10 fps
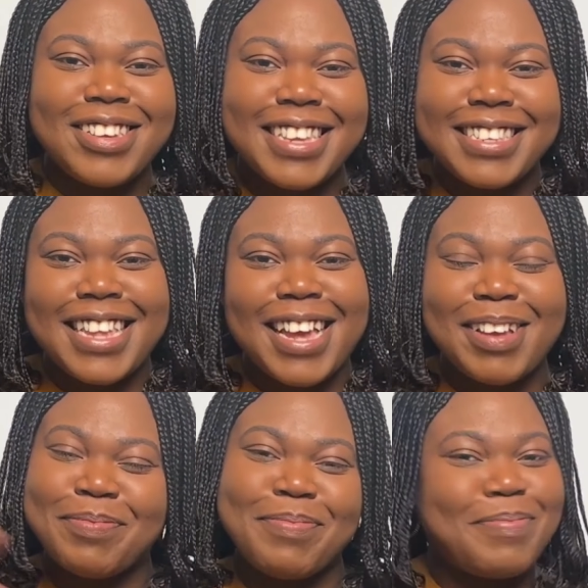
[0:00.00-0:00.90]
you next
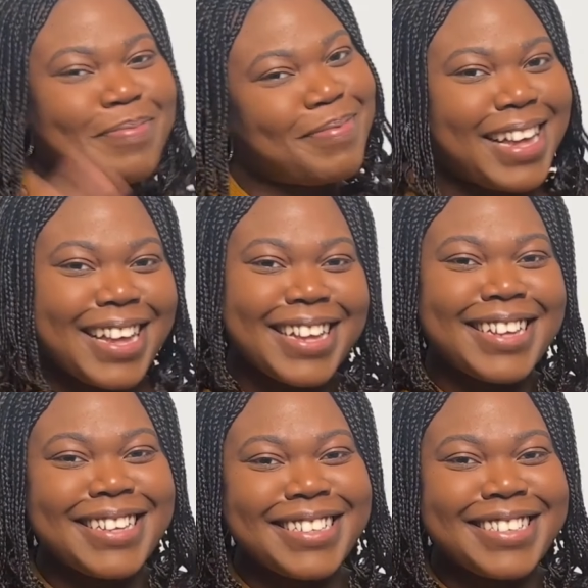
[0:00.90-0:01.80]
time.
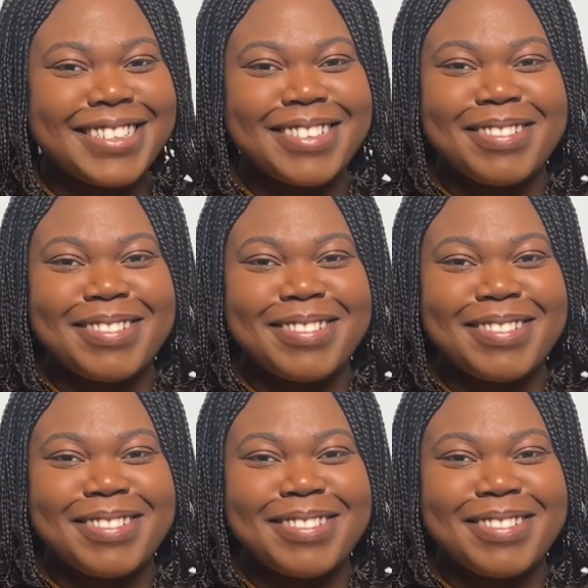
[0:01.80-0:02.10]
Bye.